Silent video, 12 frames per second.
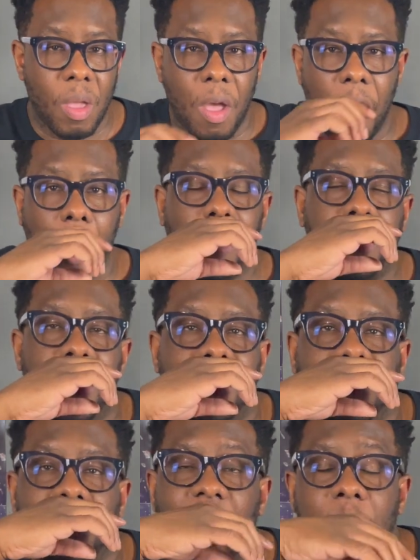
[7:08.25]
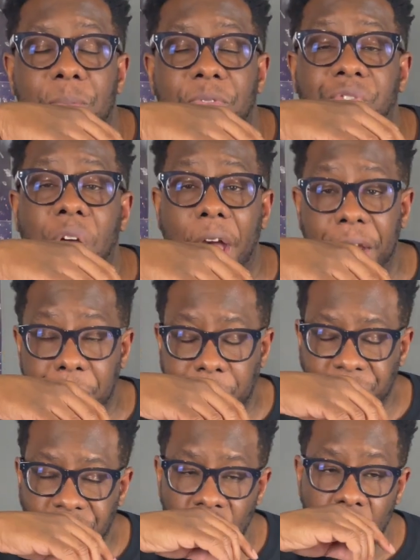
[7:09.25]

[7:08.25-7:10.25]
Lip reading: a character named Fire,